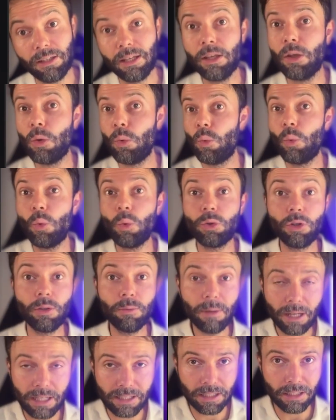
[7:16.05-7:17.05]
then you
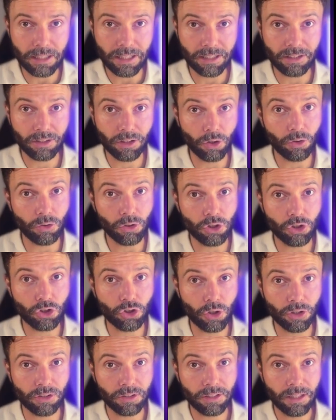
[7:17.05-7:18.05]
automatically know the
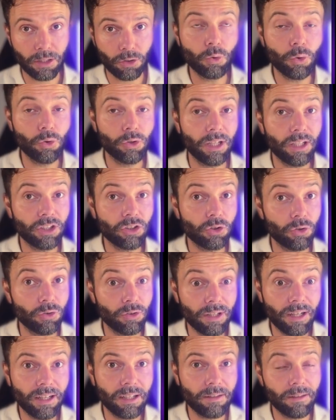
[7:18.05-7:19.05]
shots that will get you
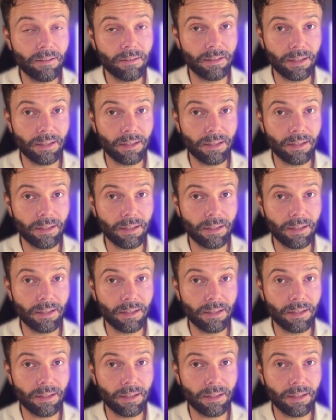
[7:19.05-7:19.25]
there.